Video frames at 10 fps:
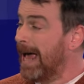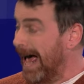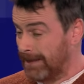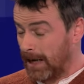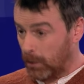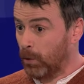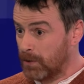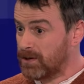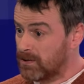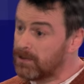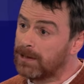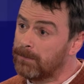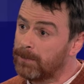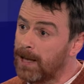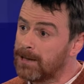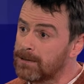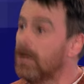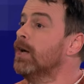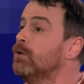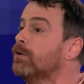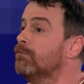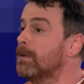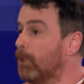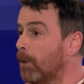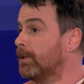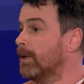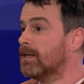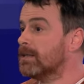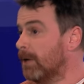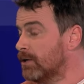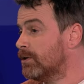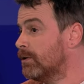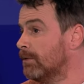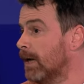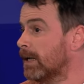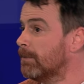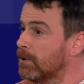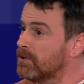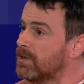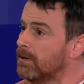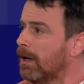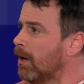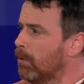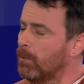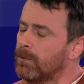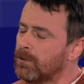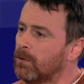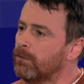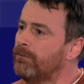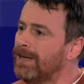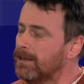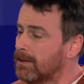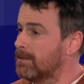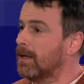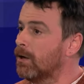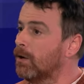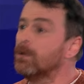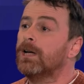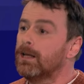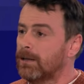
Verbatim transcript: and that cause is still in place, you can repopulate as much as you like, but you're still what we would call feeding a sinkhole.